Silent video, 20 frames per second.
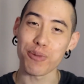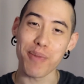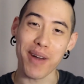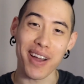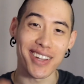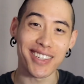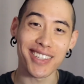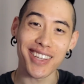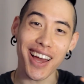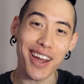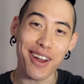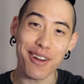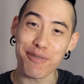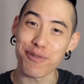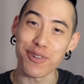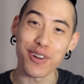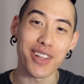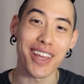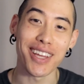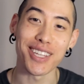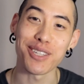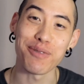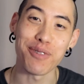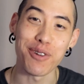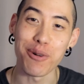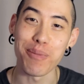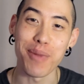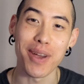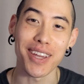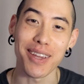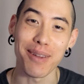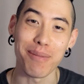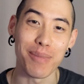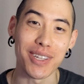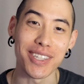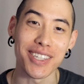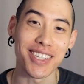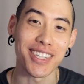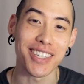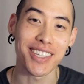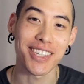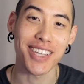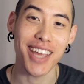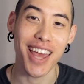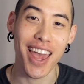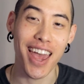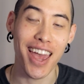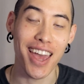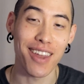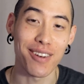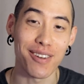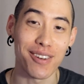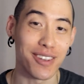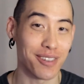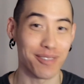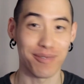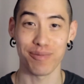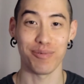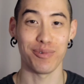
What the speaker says: my entire freelance filmmaking business and